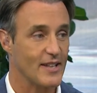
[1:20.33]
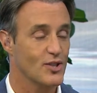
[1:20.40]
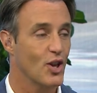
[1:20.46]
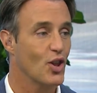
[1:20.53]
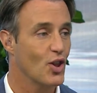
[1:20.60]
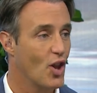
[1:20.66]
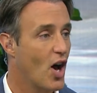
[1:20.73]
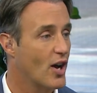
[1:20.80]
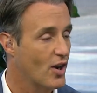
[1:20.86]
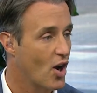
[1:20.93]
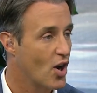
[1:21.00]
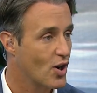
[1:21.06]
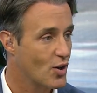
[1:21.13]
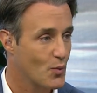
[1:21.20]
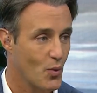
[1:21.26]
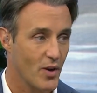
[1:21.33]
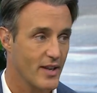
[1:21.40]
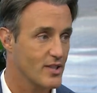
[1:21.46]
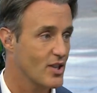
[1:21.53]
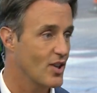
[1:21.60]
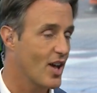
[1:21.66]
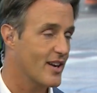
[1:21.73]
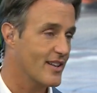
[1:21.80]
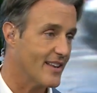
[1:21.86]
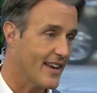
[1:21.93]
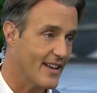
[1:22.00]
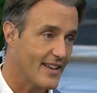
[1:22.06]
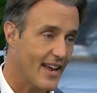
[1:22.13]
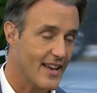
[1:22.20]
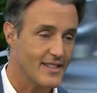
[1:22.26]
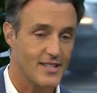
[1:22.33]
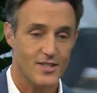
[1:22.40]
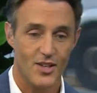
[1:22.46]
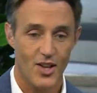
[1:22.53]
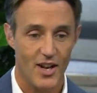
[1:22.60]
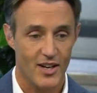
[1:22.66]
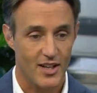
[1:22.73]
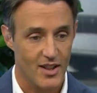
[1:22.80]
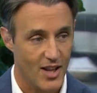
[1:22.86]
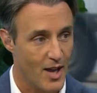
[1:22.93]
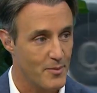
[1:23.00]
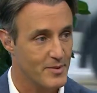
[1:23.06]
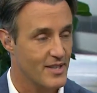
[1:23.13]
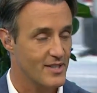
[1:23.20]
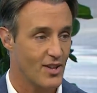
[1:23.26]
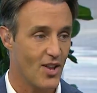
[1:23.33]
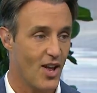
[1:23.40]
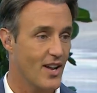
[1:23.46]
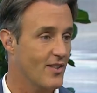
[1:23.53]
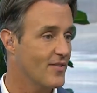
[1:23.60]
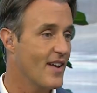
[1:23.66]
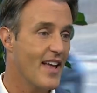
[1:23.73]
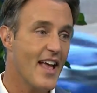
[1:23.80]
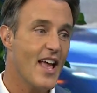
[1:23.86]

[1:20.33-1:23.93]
it's a lot of hard work, it's a lot of late nights, it's a lot of clubs, it's a lot of,